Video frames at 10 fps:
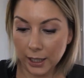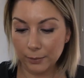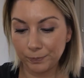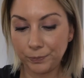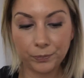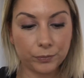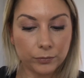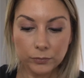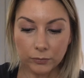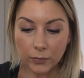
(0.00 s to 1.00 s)
Okay.
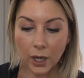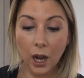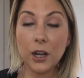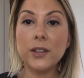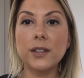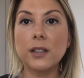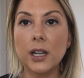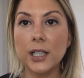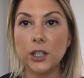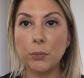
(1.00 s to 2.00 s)
I know this is
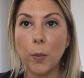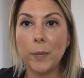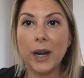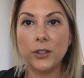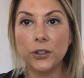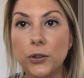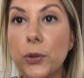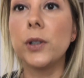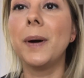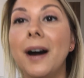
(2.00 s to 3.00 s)
turning into a Bobbi Brown
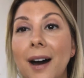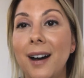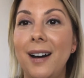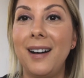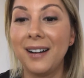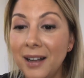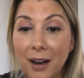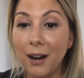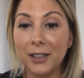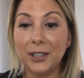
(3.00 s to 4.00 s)
tutorial, but
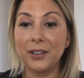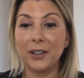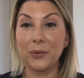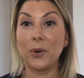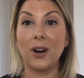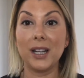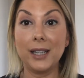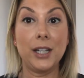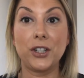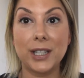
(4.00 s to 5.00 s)
I don't know why,
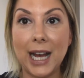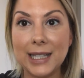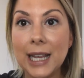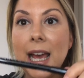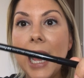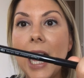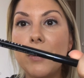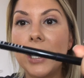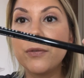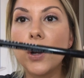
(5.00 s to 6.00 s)
it just has.
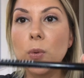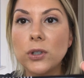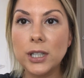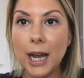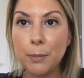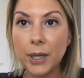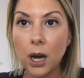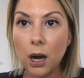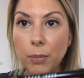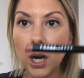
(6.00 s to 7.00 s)
Anyway, if I want to amp it
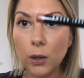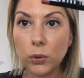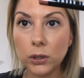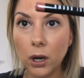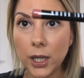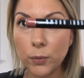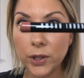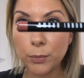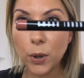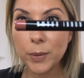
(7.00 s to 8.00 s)
up, I will line
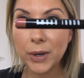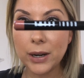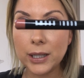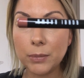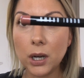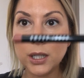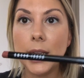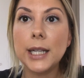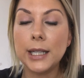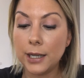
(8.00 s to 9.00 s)
with a Bobbi Brown lip
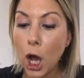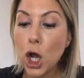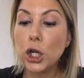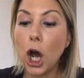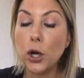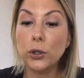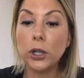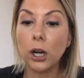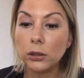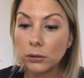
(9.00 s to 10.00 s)
liner in
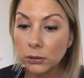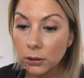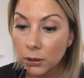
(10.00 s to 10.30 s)
Cocoa,